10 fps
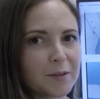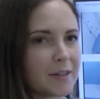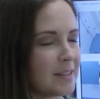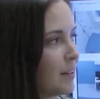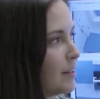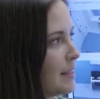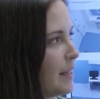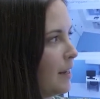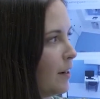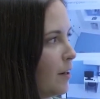So as you can
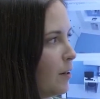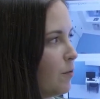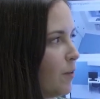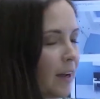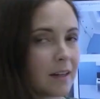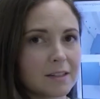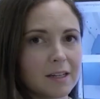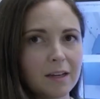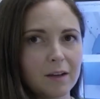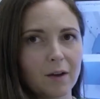see here, faculty